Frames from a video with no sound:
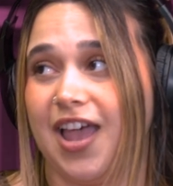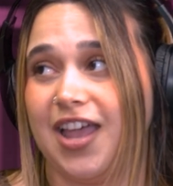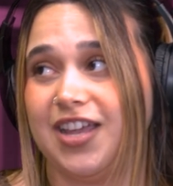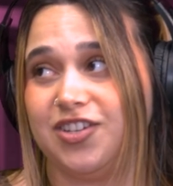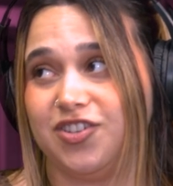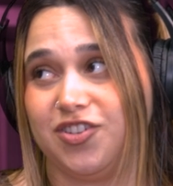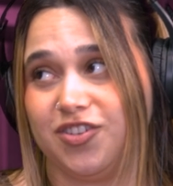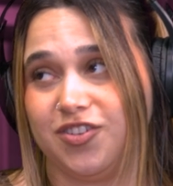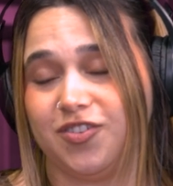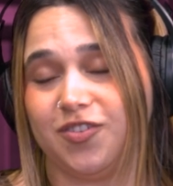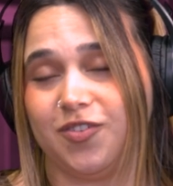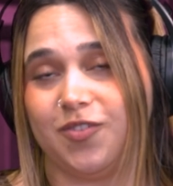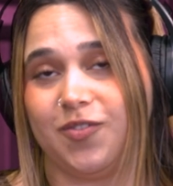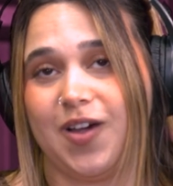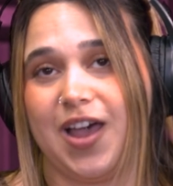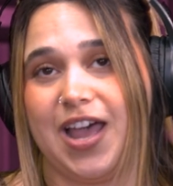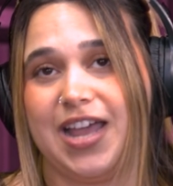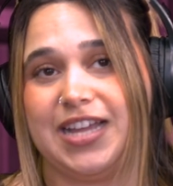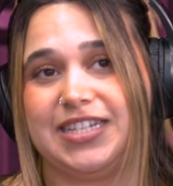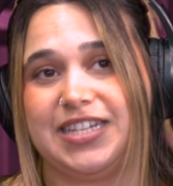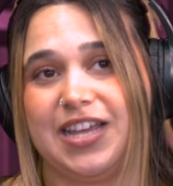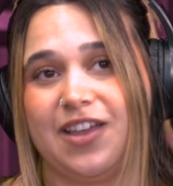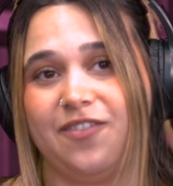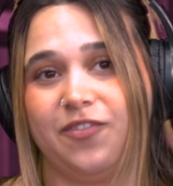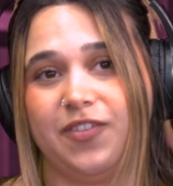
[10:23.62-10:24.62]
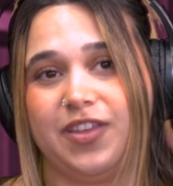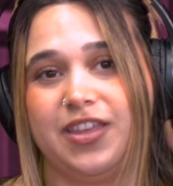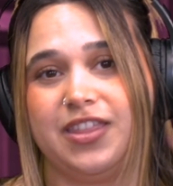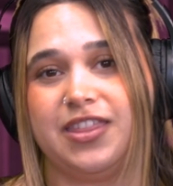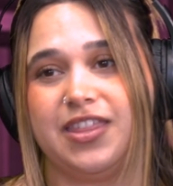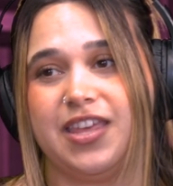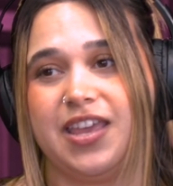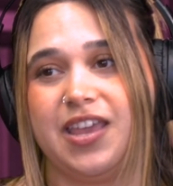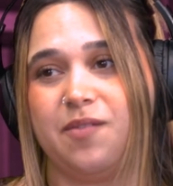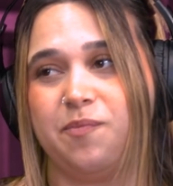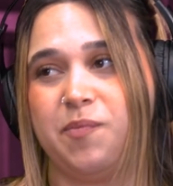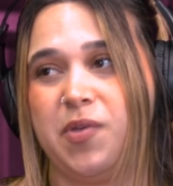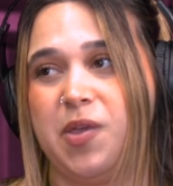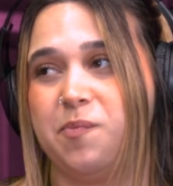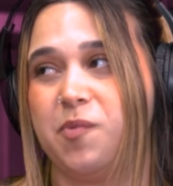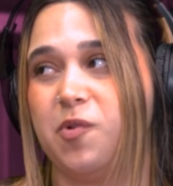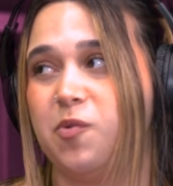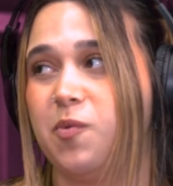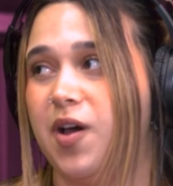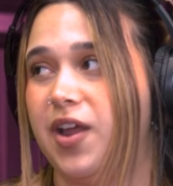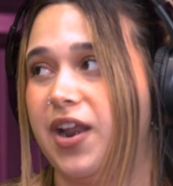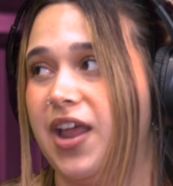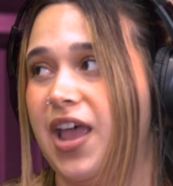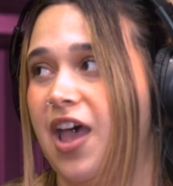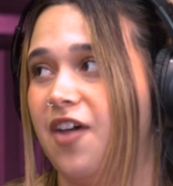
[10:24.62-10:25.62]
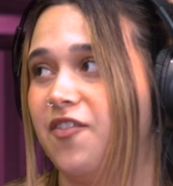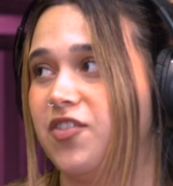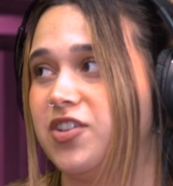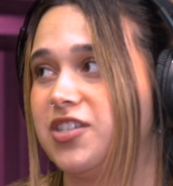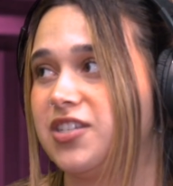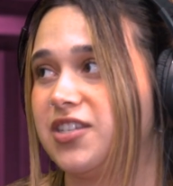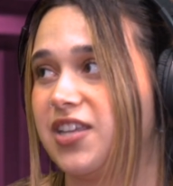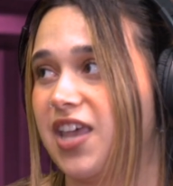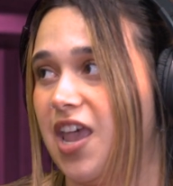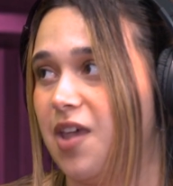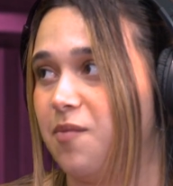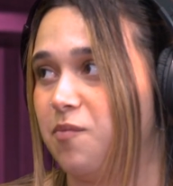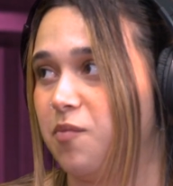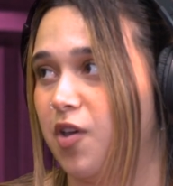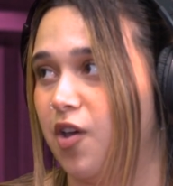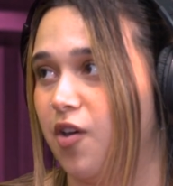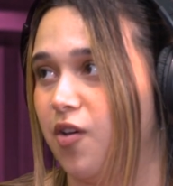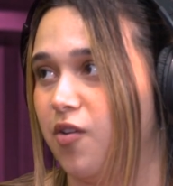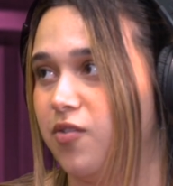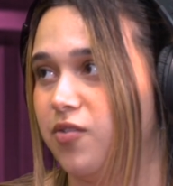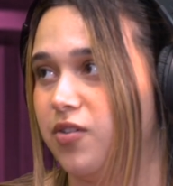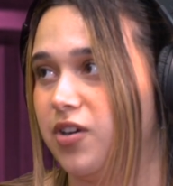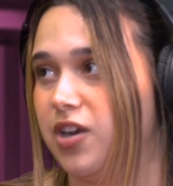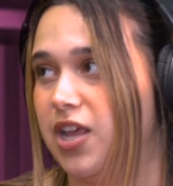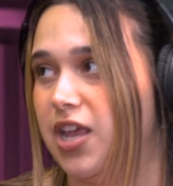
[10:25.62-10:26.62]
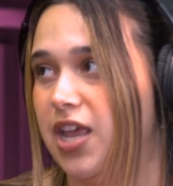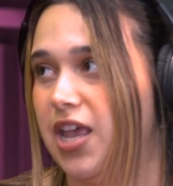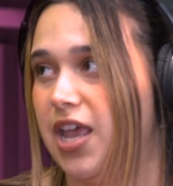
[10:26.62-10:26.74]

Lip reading: I do. I definitely think people want to have a scapegoat.